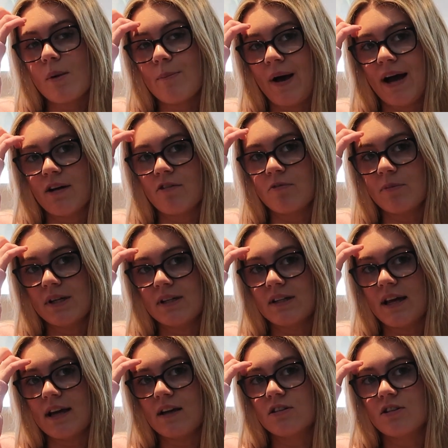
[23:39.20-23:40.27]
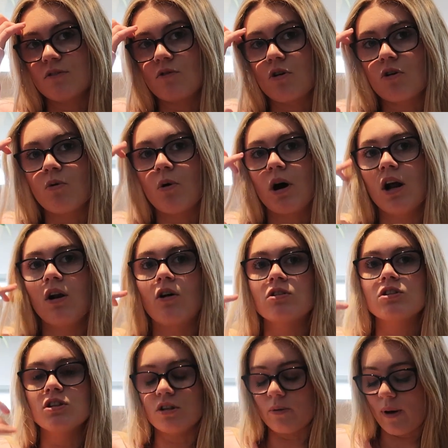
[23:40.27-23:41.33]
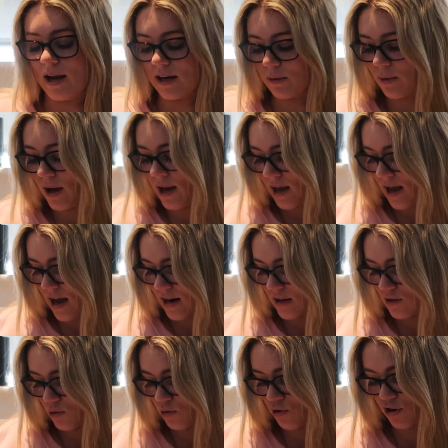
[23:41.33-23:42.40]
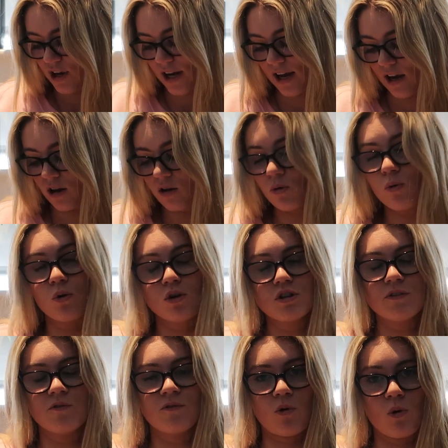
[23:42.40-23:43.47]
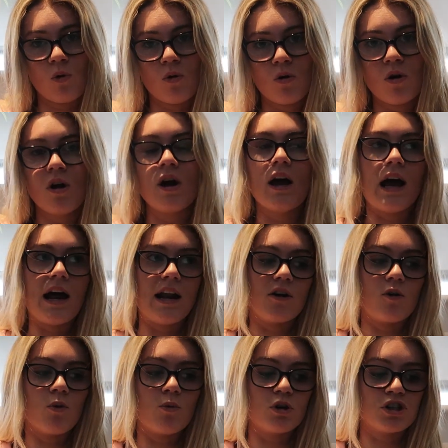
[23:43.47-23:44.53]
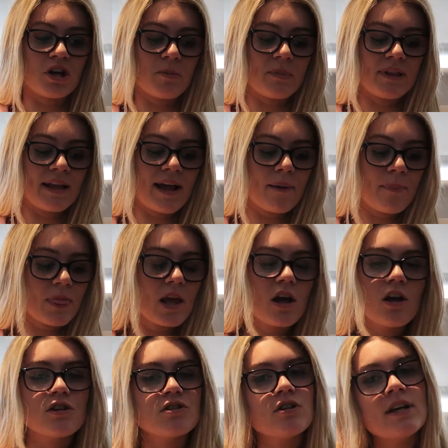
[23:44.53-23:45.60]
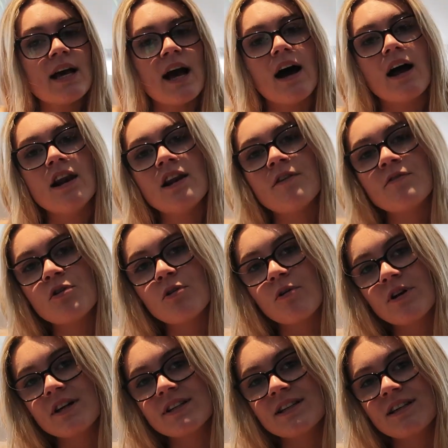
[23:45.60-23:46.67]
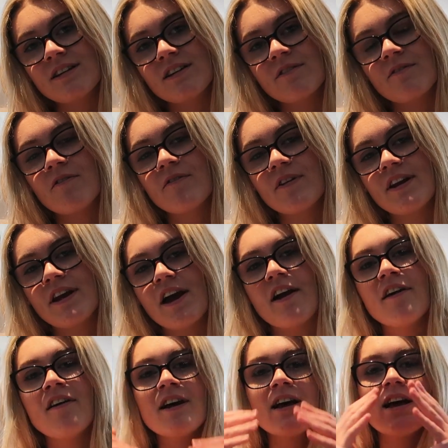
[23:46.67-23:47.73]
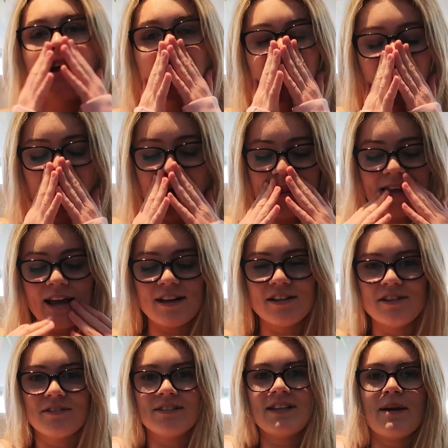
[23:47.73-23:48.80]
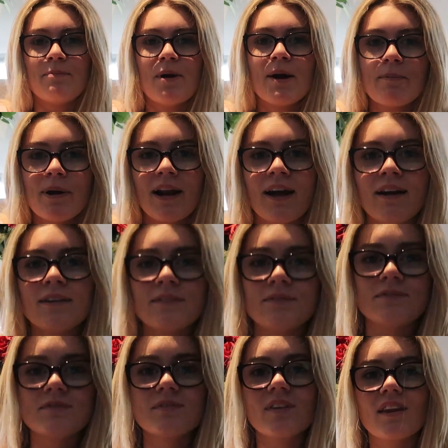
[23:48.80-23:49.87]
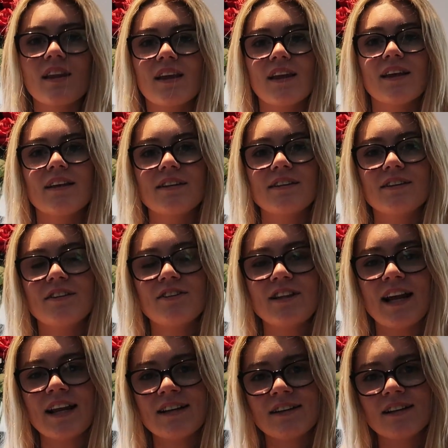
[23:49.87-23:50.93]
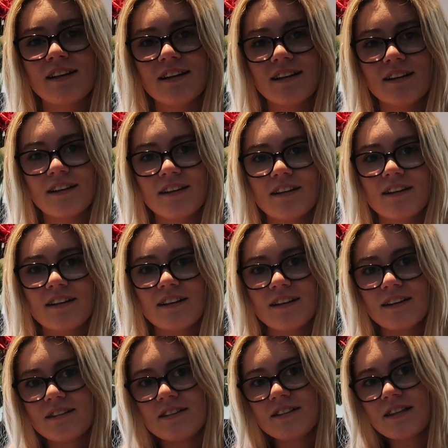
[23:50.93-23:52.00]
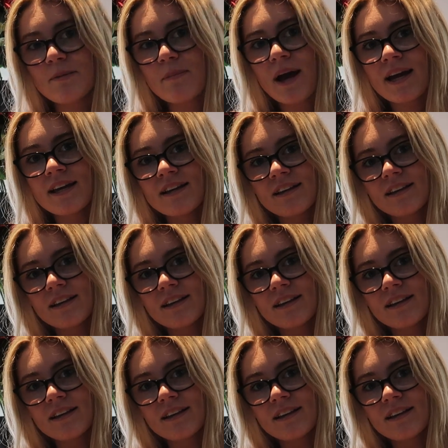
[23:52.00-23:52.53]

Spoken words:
pack with me today, because I've got quite a lot to do anyway, and it's already 3:45, and I've got to wash up in that. So yeah, I love you all, and I'll see you in another video. And then you say bye, Bella. Go then. You say bye.